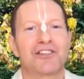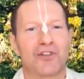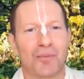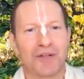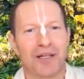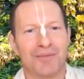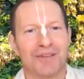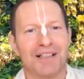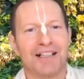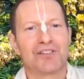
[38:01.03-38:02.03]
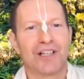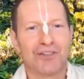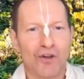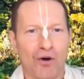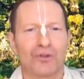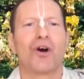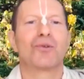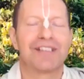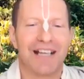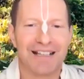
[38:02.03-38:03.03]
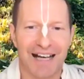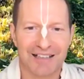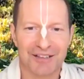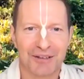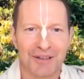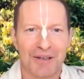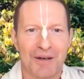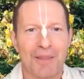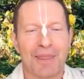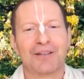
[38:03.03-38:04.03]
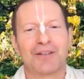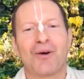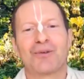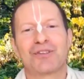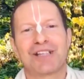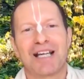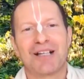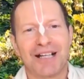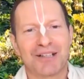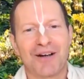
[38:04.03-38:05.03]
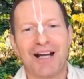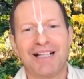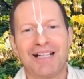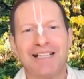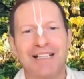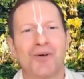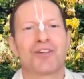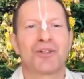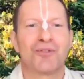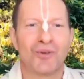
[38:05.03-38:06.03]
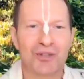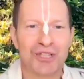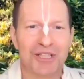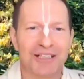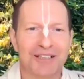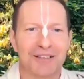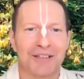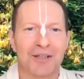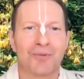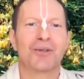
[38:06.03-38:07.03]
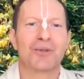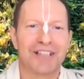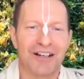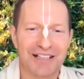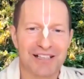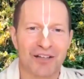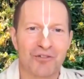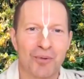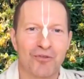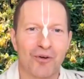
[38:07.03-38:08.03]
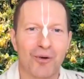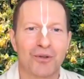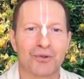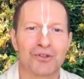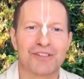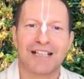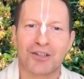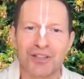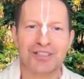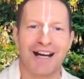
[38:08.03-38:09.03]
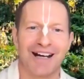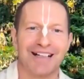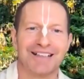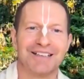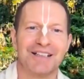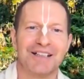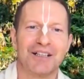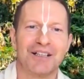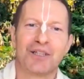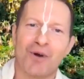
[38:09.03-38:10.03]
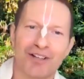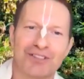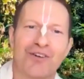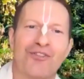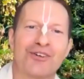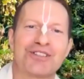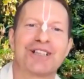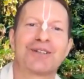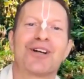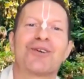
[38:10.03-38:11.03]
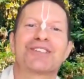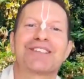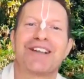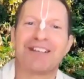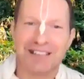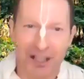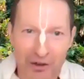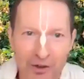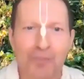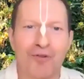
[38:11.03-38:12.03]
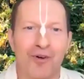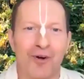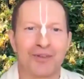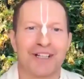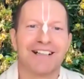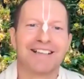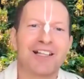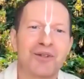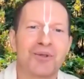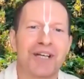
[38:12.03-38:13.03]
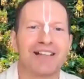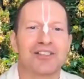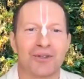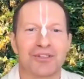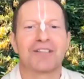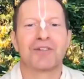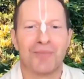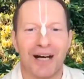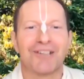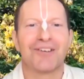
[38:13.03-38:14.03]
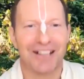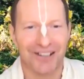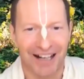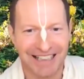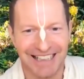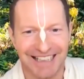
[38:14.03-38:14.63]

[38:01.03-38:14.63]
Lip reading: stopped him. He said, "No, don't say that. Don't say, Radharani, you are so fortunate. What austerities have you performed? You should say, Krishna, you are so fortunate. What austerities have you performed that you can associate with my Radharani?"